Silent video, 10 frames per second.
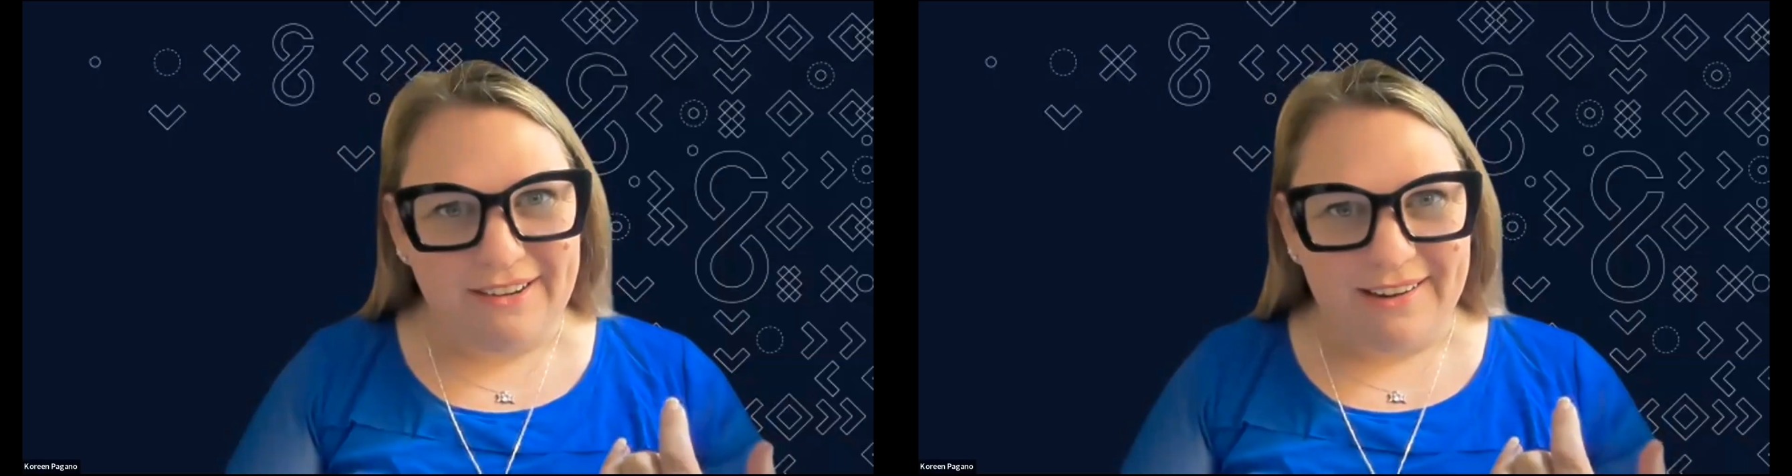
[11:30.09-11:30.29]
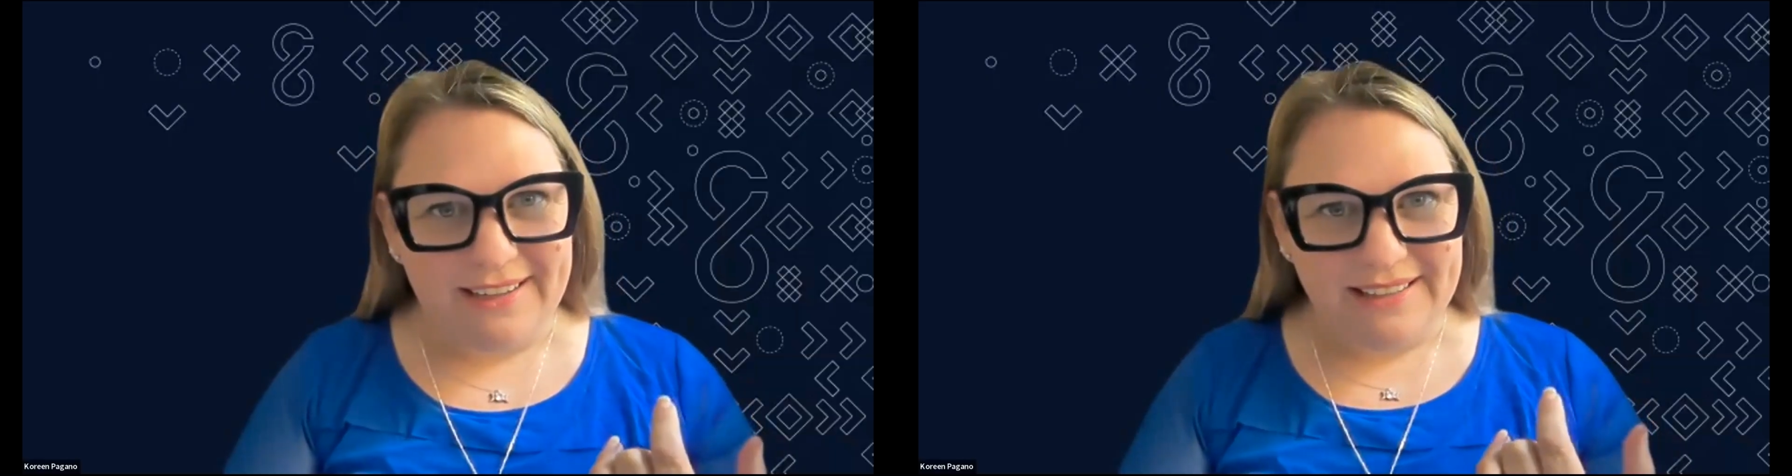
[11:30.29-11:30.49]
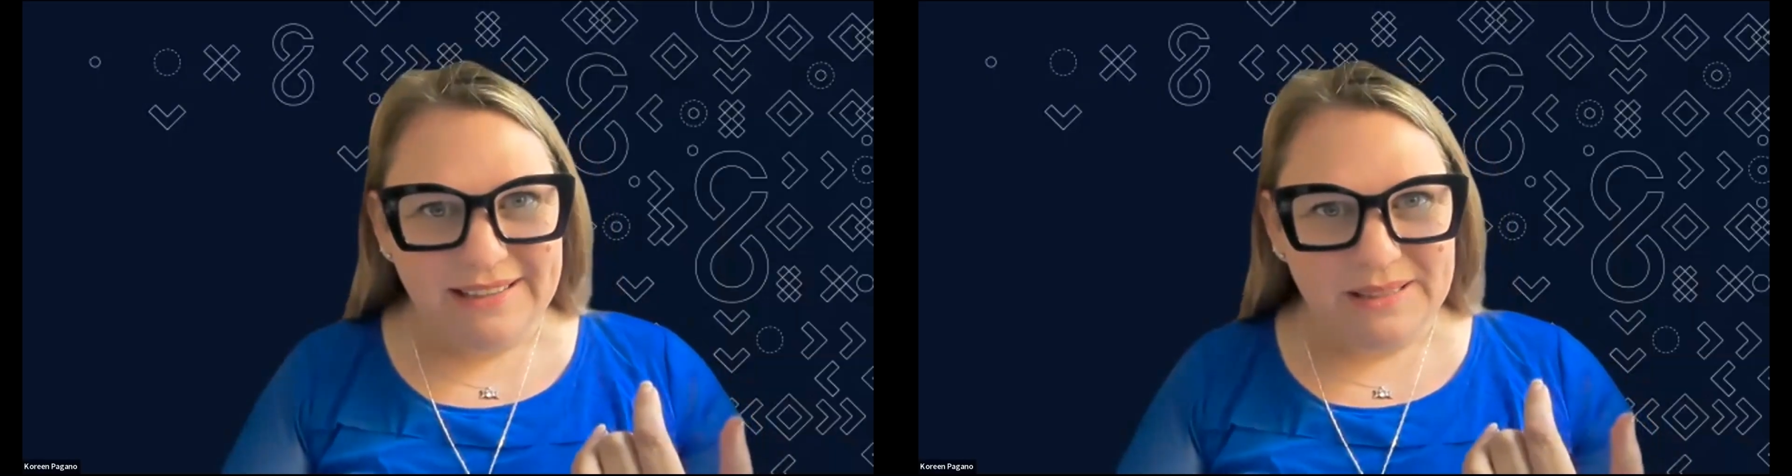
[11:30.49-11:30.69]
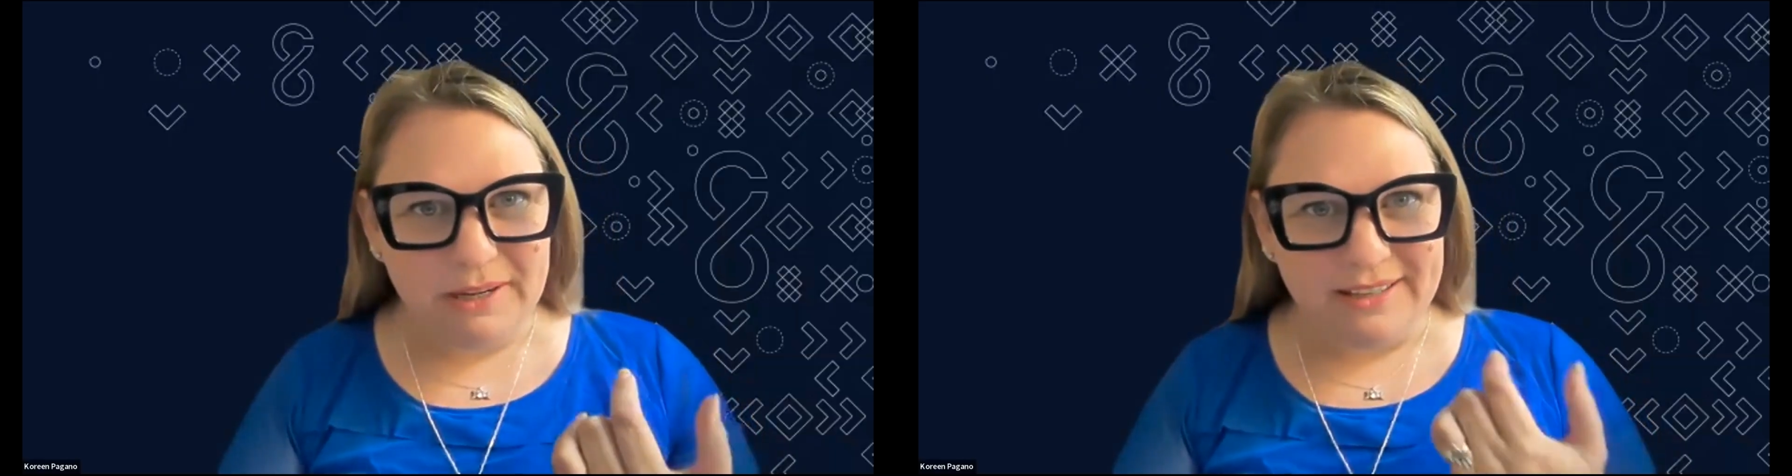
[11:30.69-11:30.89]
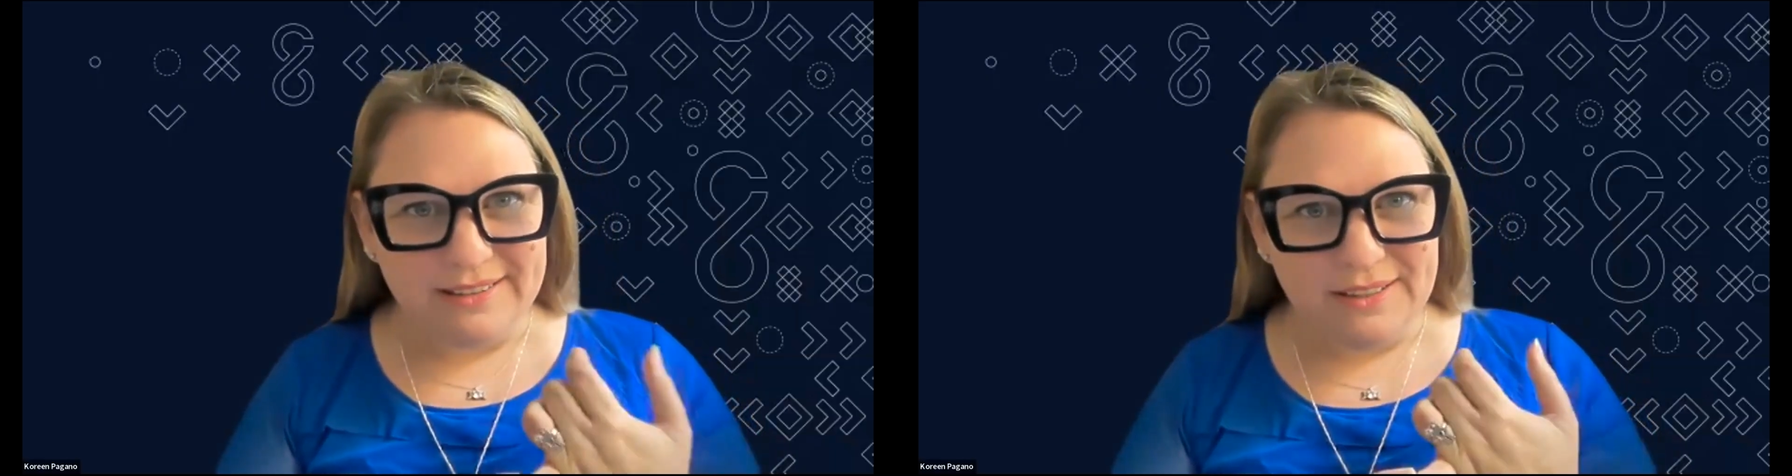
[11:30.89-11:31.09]
audience
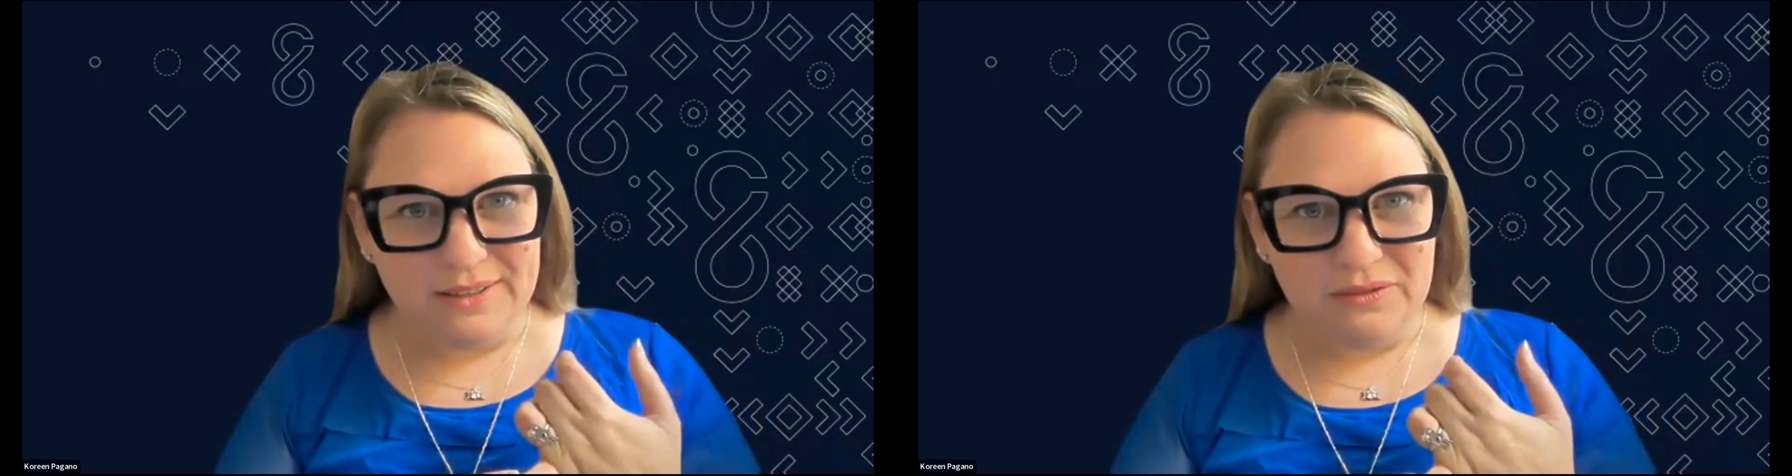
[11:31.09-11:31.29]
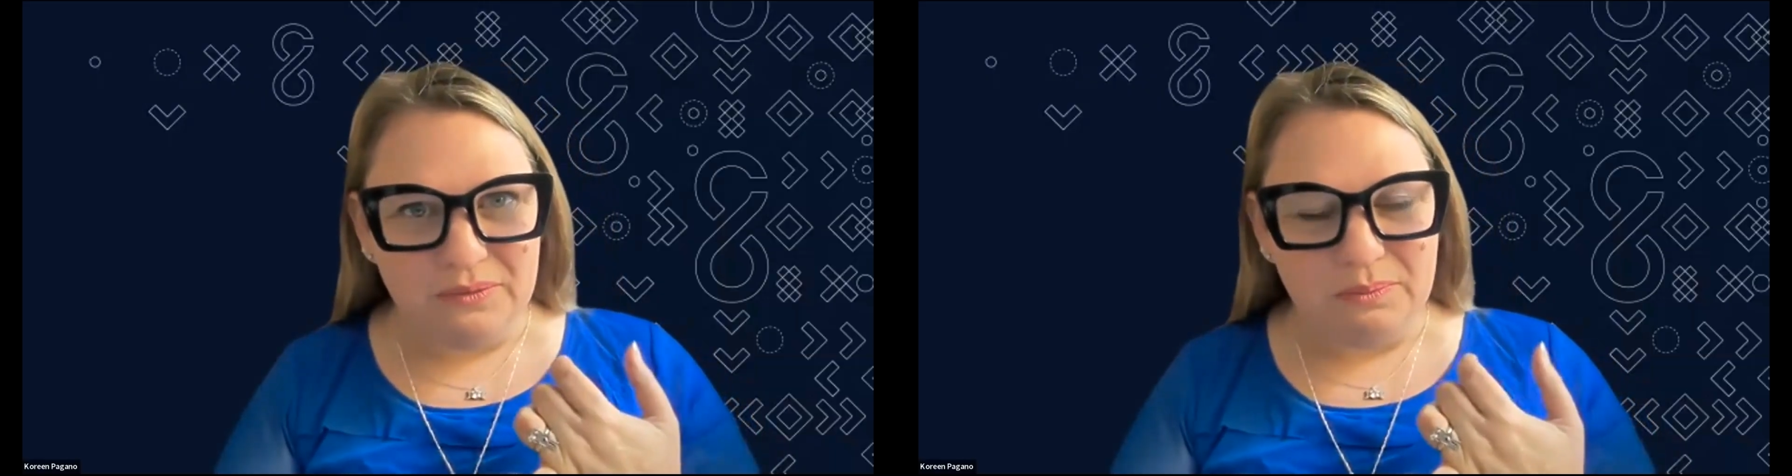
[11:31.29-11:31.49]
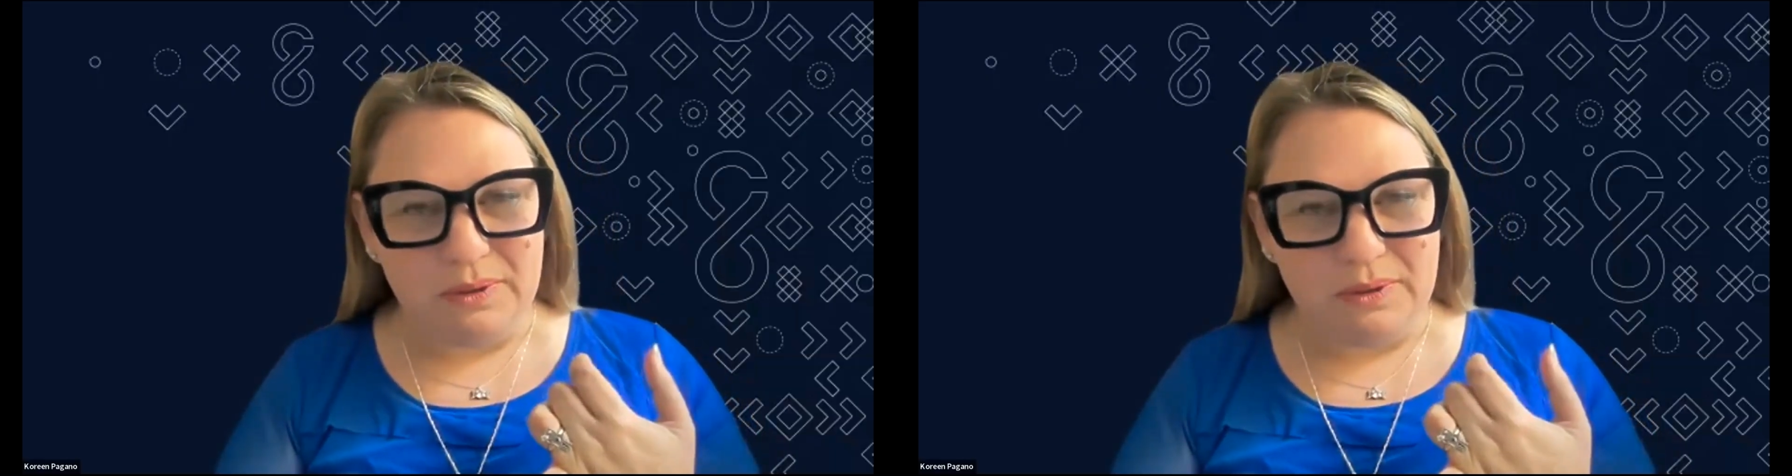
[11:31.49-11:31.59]
because of